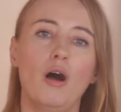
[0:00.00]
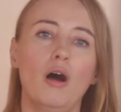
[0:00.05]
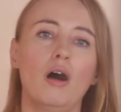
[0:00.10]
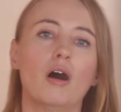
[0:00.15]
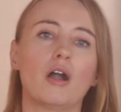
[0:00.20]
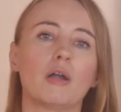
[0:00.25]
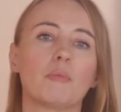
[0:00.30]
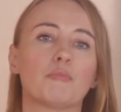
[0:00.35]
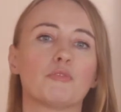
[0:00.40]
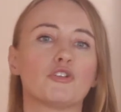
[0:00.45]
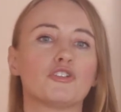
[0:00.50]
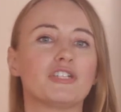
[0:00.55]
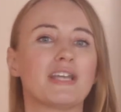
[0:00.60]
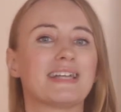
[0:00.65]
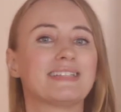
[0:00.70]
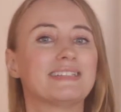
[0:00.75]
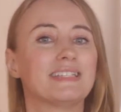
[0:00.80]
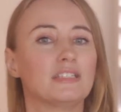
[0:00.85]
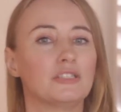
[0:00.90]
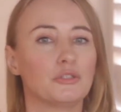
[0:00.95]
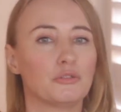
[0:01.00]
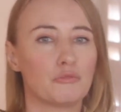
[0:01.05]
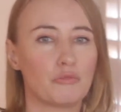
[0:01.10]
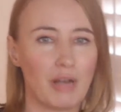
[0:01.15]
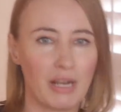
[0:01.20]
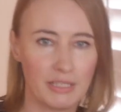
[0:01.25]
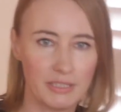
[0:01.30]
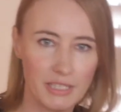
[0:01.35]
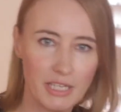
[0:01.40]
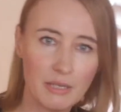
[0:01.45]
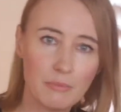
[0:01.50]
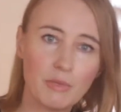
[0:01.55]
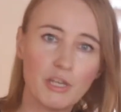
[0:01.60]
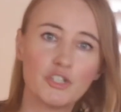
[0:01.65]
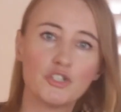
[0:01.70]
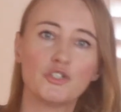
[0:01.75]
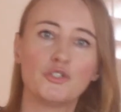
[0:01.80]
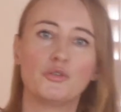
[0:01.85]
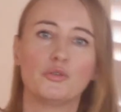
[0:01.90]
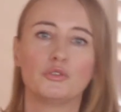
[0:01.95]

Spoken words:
are projecting the right image.